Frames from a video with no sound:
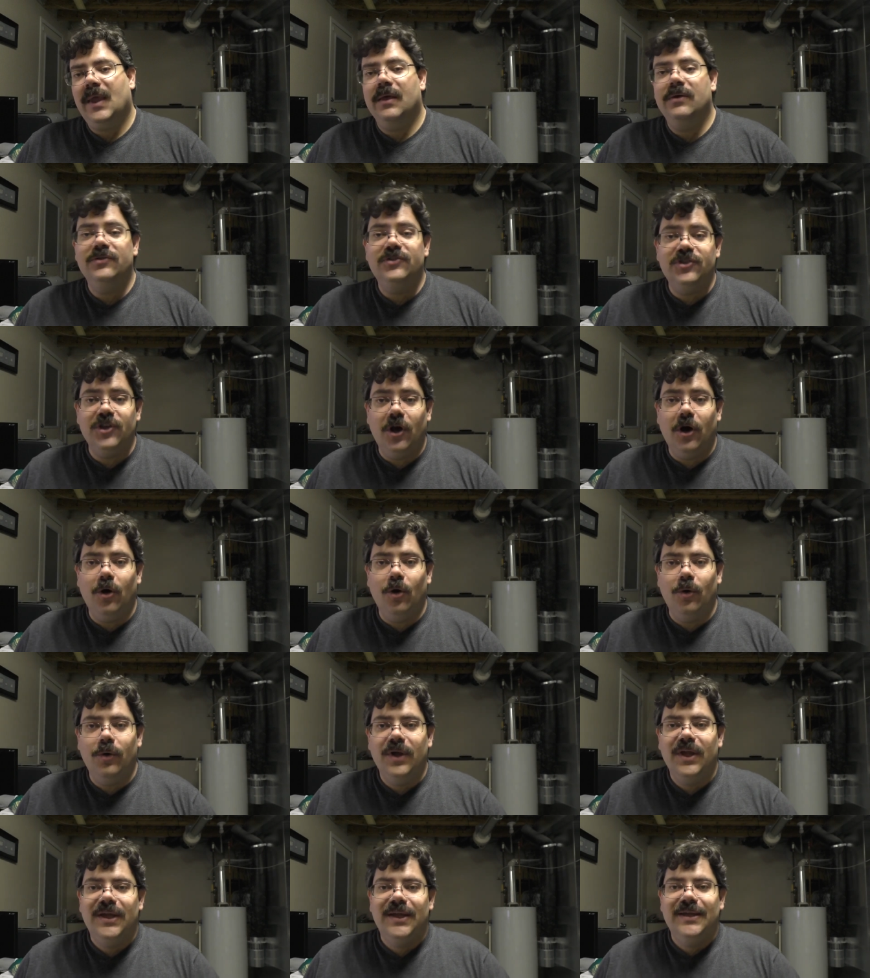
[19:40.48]

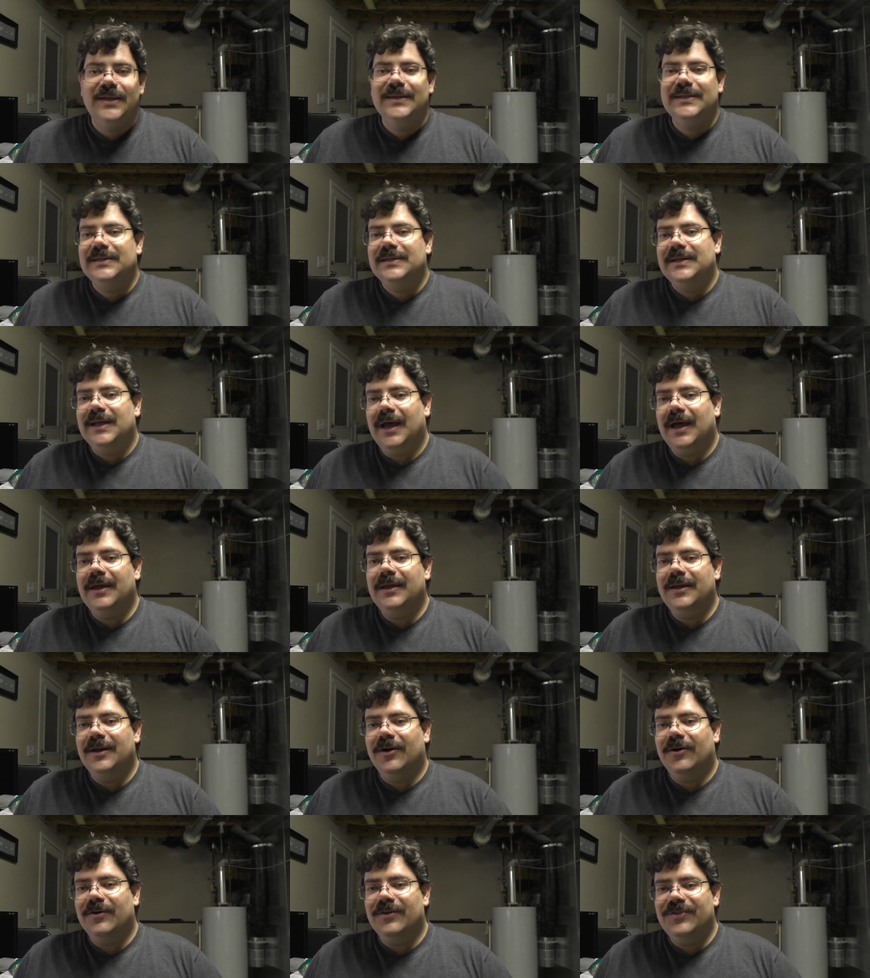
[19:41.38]
so uh,
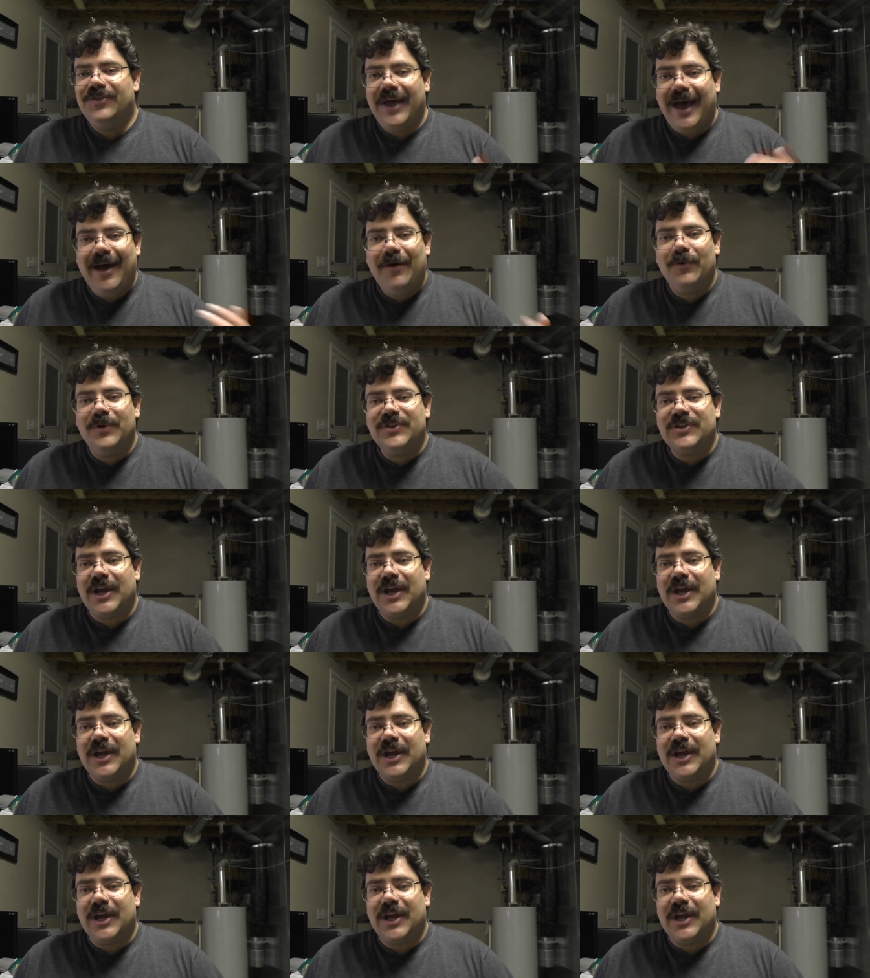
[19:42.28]
you know, that was